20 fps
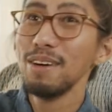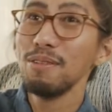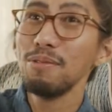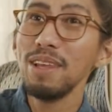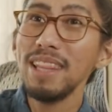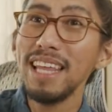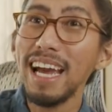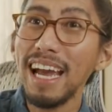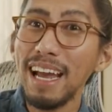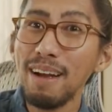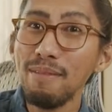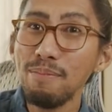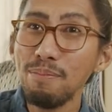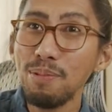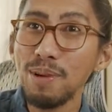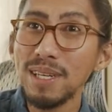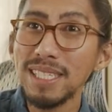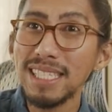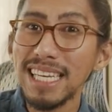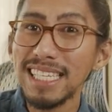With the
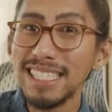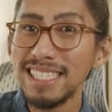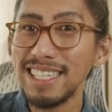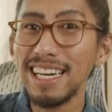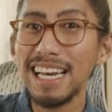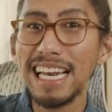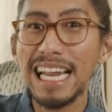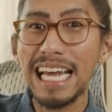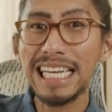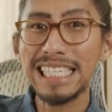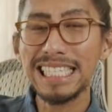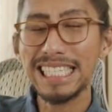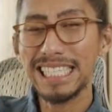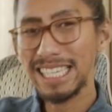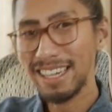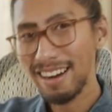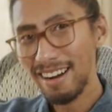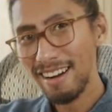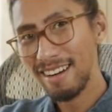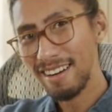Empress as your
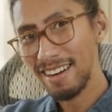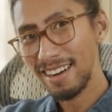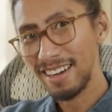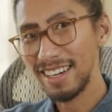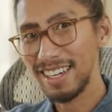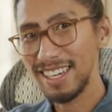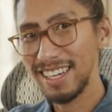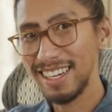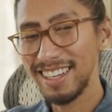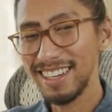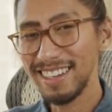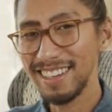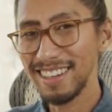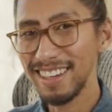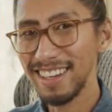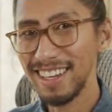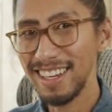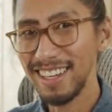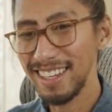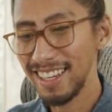last card.
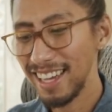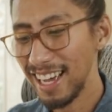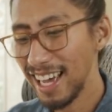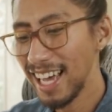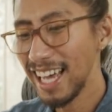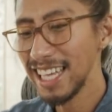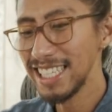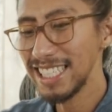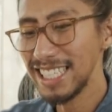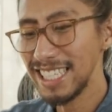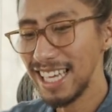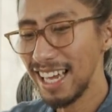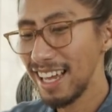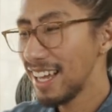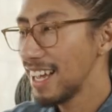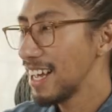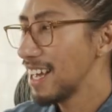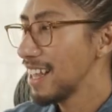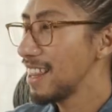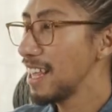Okay, as
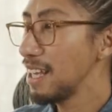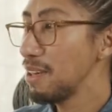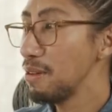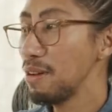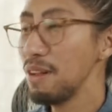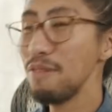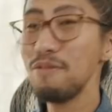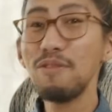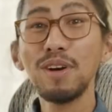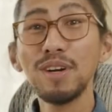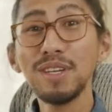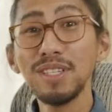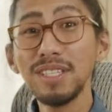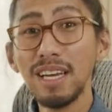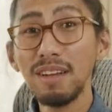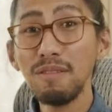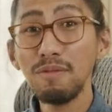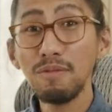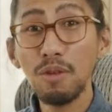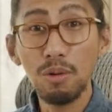the universe
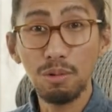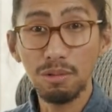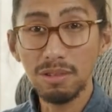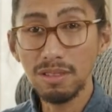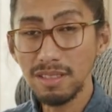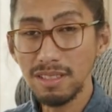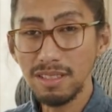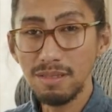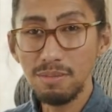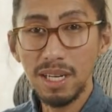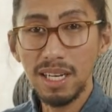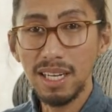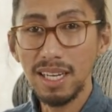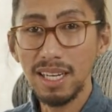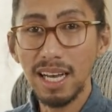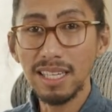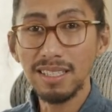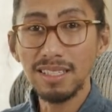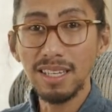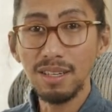unfolds,
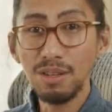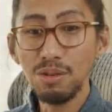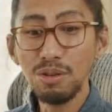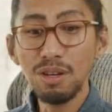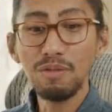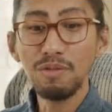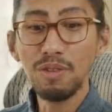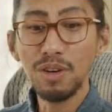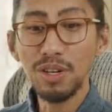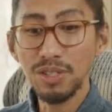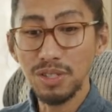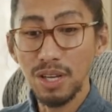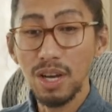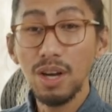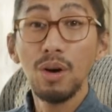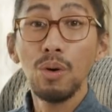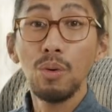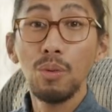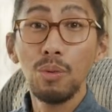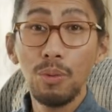meaning as the universe
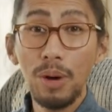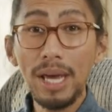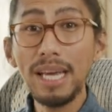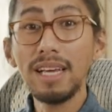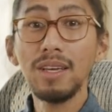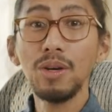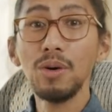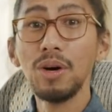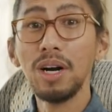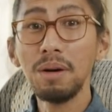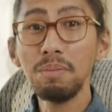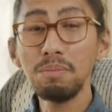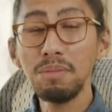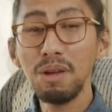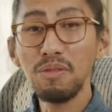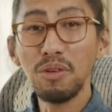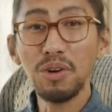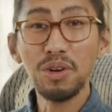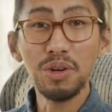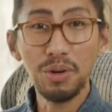wake you up
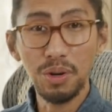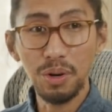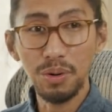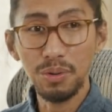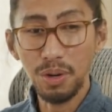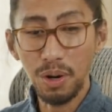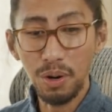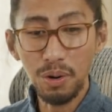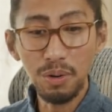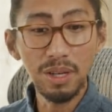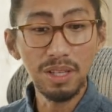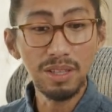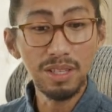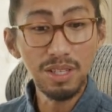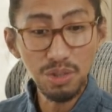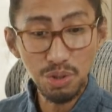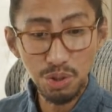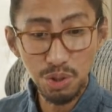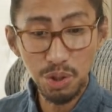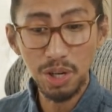before you go in
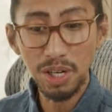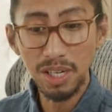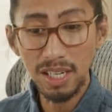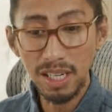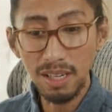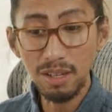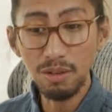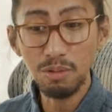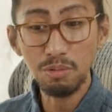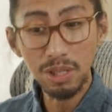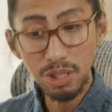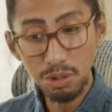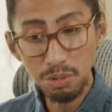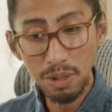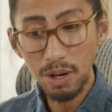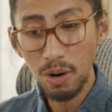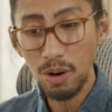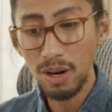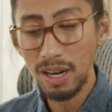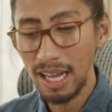this journey, which
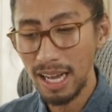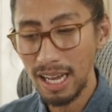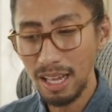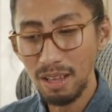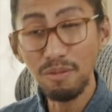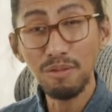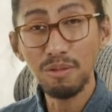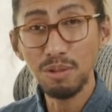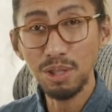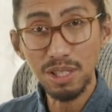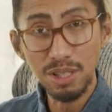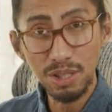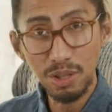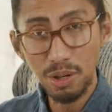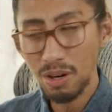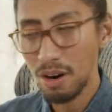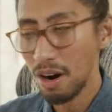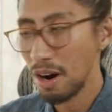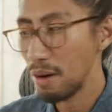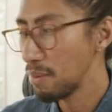we call life, which is
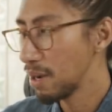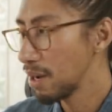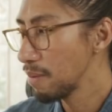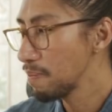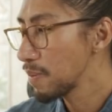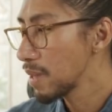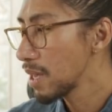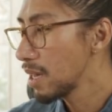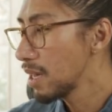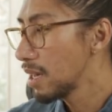your karma.